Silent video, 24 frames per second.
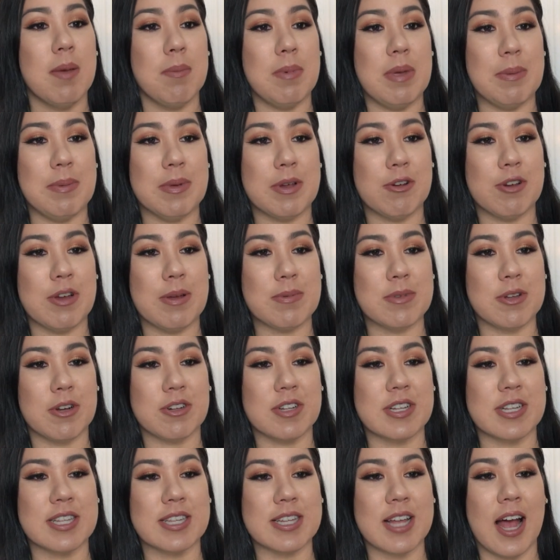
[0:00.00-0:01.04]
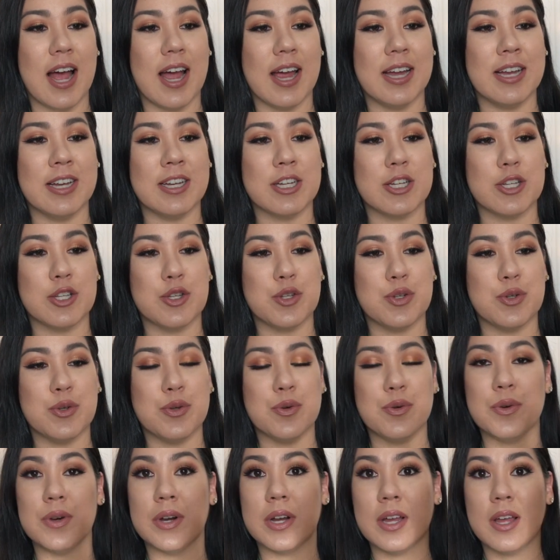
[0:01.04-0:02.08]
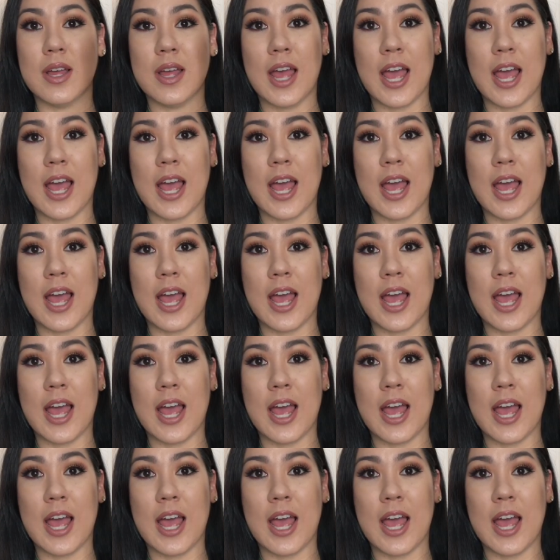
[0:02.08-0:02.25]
BB creams are designed to